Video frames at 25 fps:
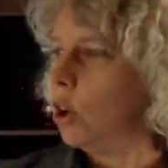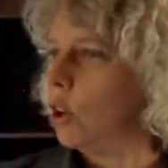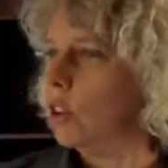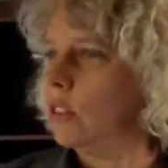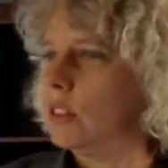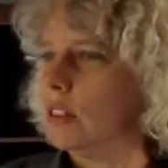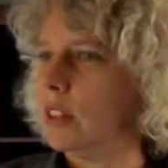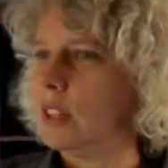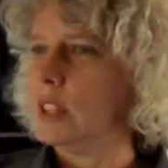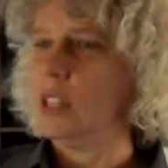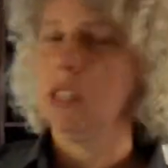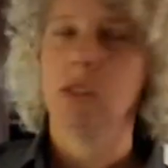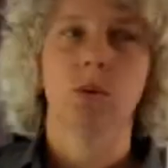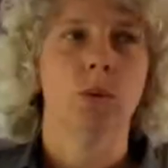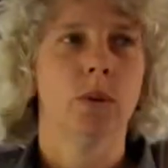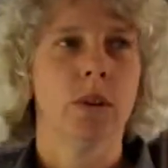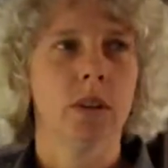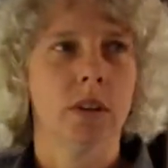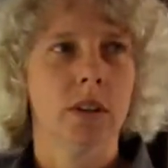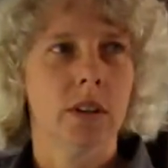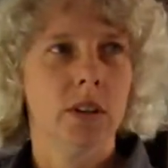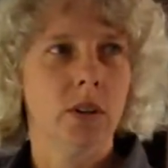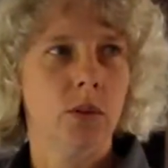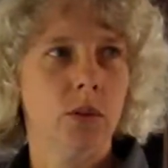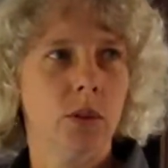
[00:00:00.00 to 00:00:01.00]
absolutely.
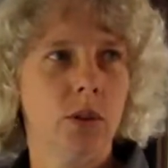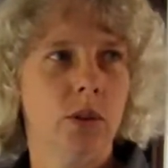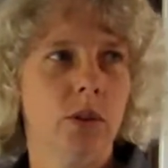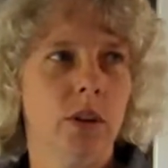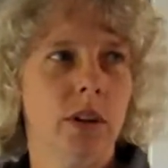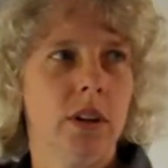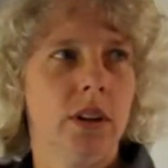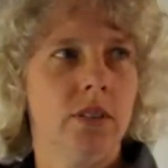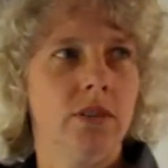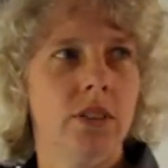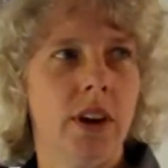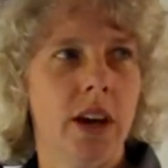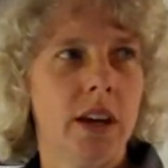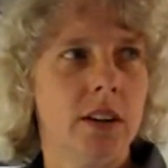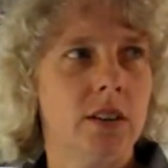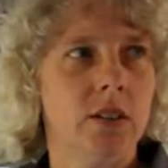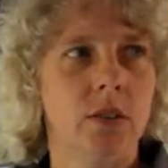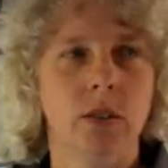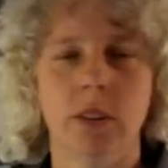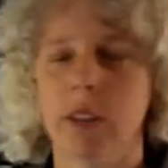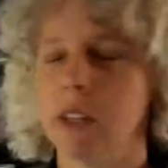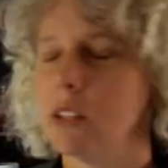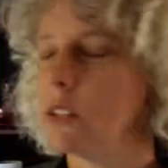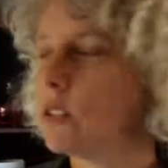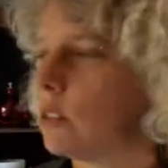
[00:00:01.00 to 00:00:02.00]

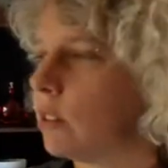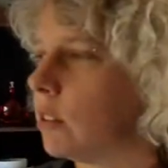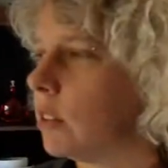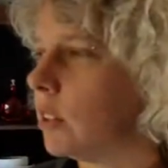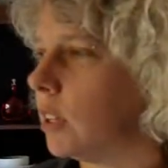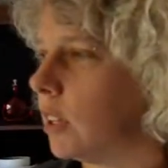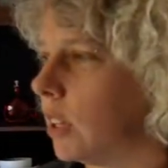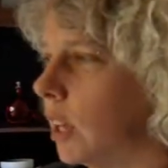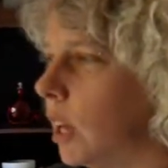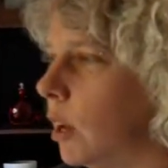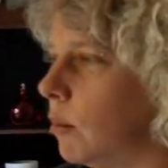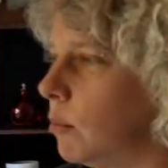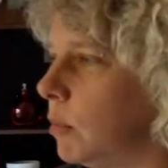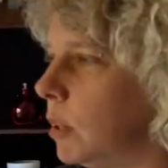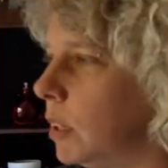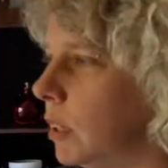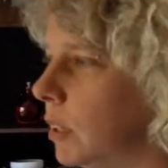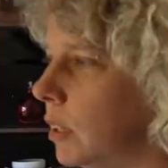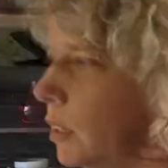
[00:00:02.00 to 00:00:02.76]
I guess getting